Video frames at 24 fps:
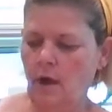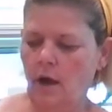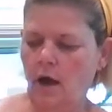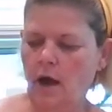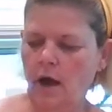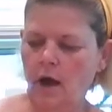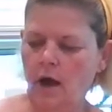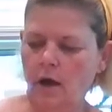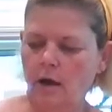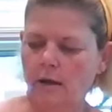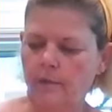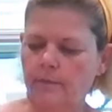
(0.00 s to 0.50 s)

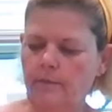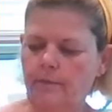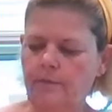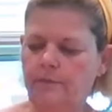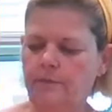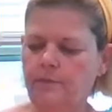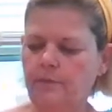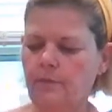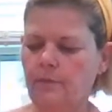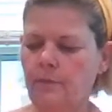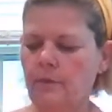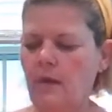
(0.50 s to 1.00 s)
I
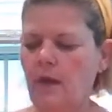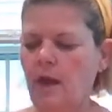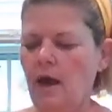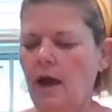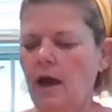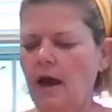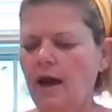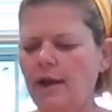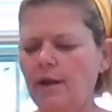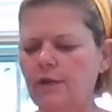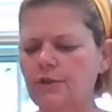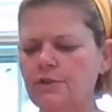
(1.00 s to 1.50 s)

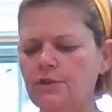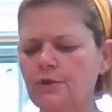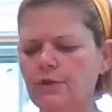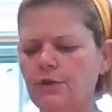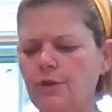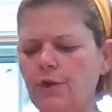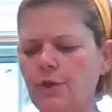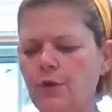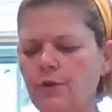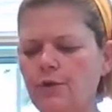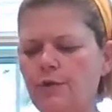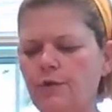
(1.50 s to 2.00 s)
also
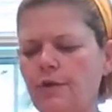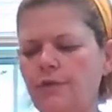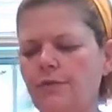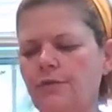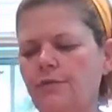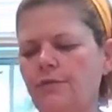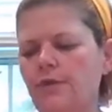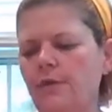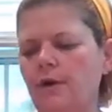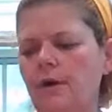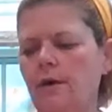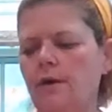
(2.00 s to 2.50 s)
know
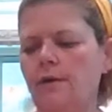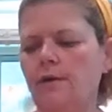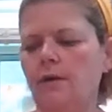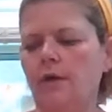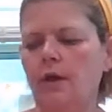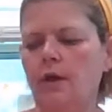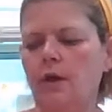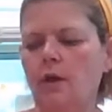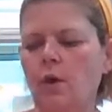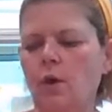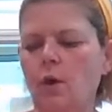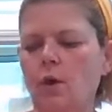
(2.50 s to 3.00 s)
that
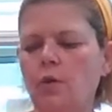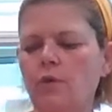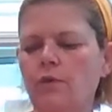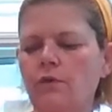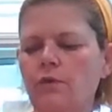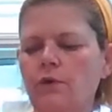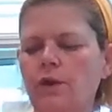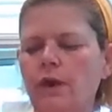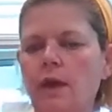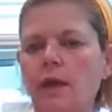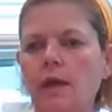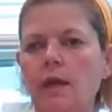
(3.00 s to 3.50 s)
the
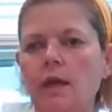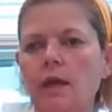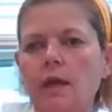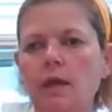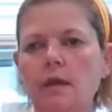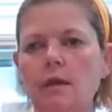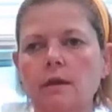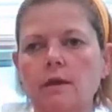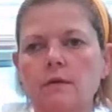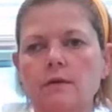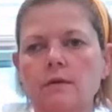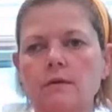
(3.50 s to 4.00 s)

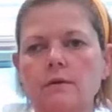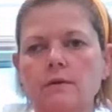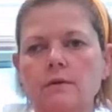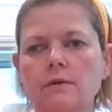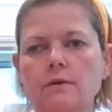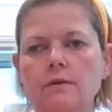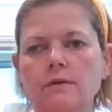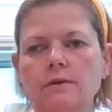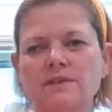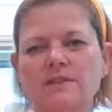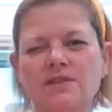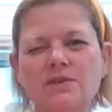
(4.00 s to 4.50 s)
overnight
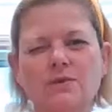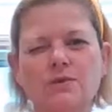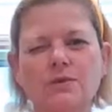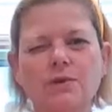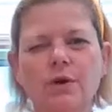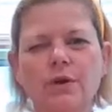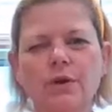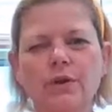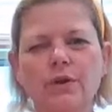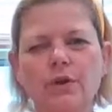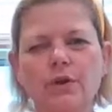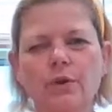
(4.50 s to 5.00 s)
Steel
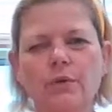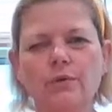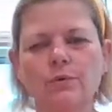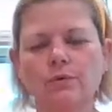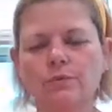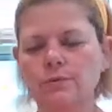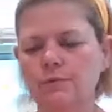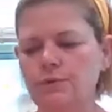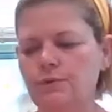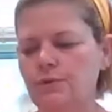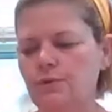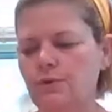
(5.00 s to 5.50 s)
Cut
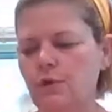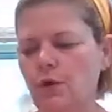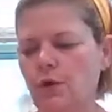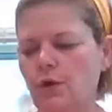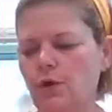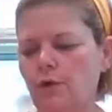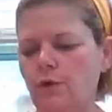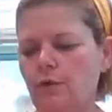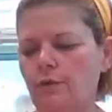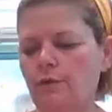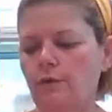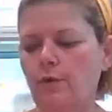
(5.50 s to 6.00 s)
Oats
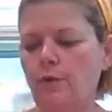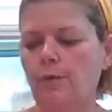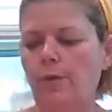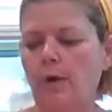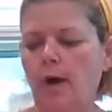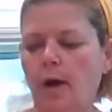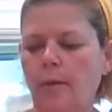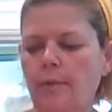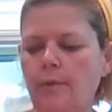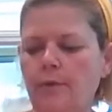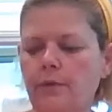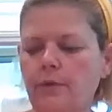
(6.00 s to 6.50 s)
are real
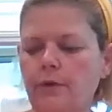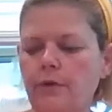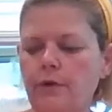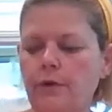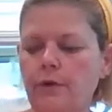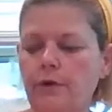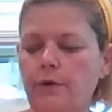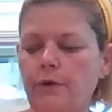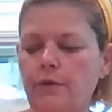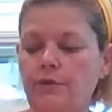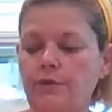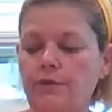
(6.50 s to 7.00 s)

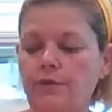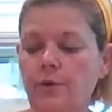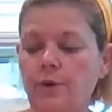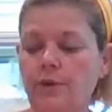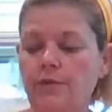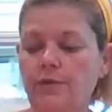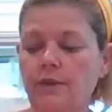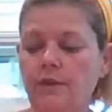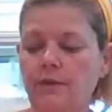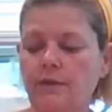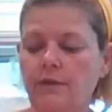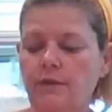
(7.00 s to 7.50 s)
popular, and so I
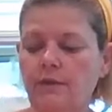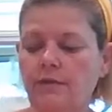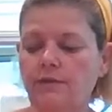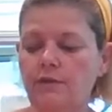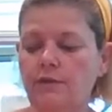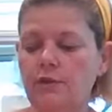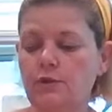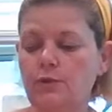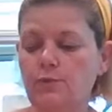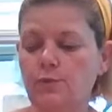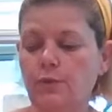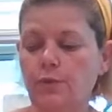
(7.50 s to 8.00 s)
think that
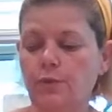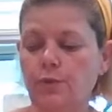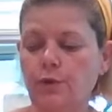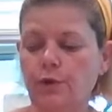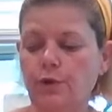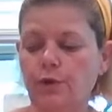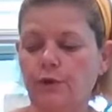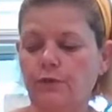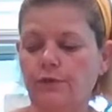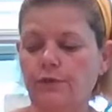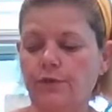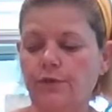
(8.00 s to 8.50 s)
this would
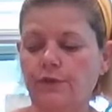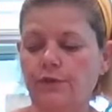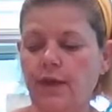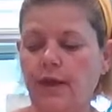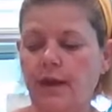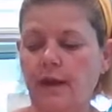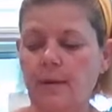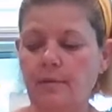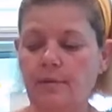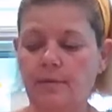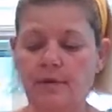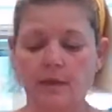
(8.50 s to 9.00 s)
work for
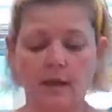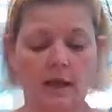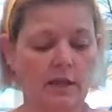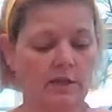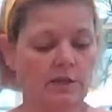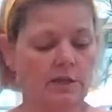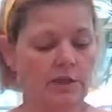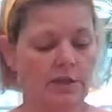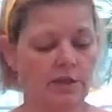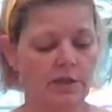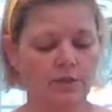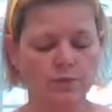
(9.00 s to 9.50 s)
that
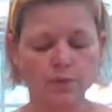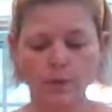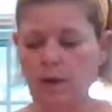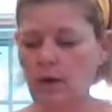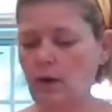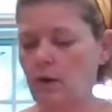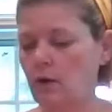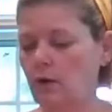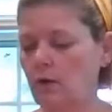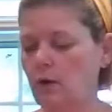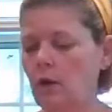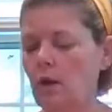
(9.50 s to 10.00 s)
application as
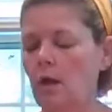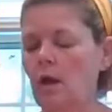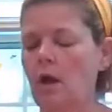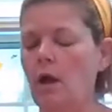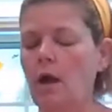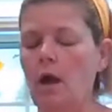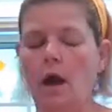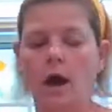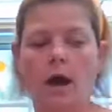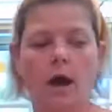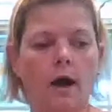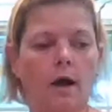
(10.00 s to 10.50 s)
well
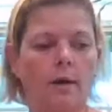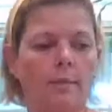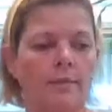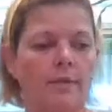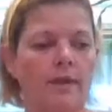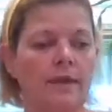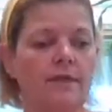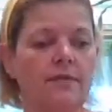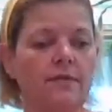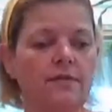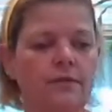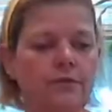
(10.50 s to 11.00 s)

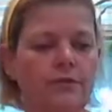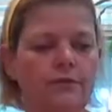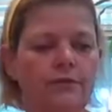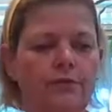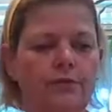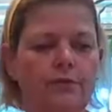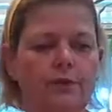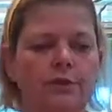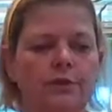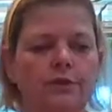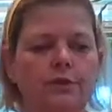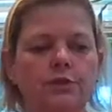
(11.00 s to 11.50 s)
in the
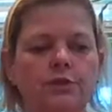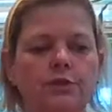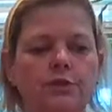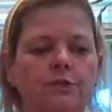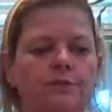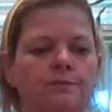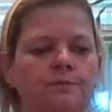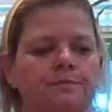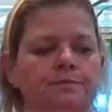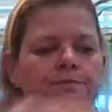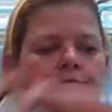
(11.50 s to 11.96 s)
fridge.